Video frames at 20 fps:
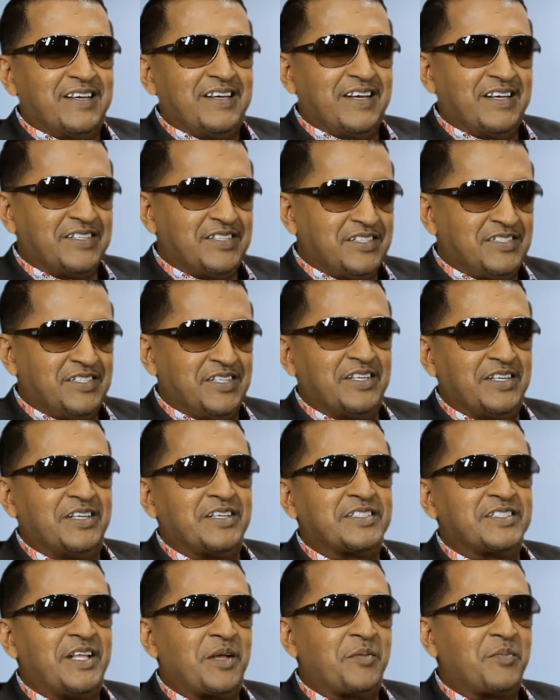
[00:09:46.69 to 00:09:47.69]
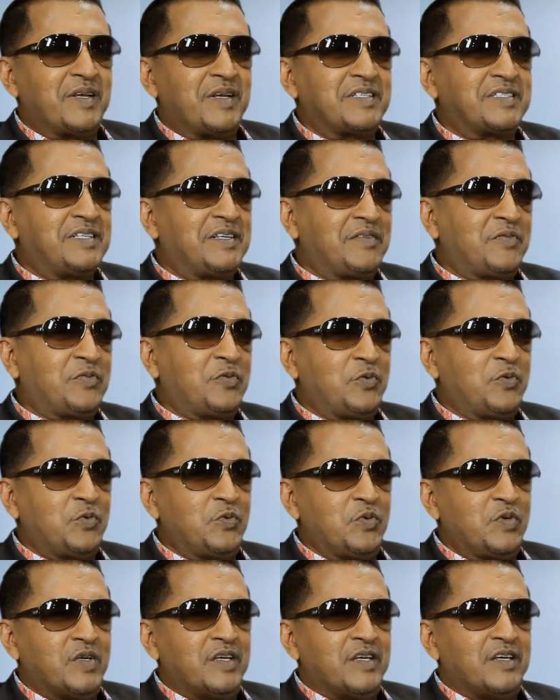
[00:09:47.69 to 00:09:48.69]
entertainers like myself
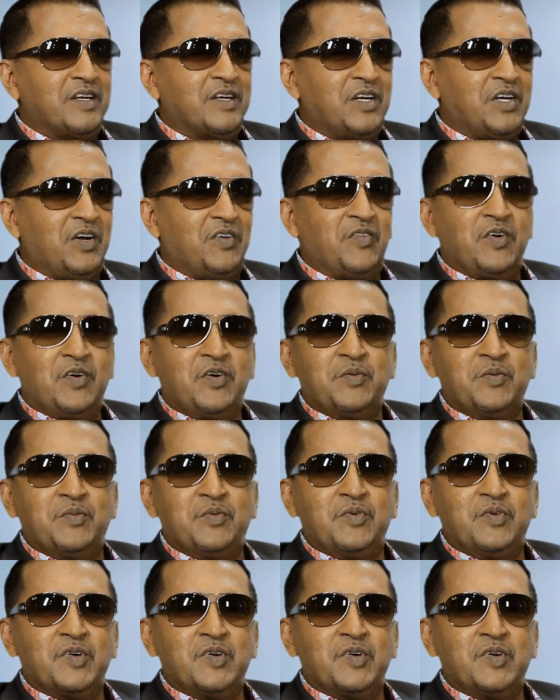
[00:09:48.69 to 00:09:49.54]
who cover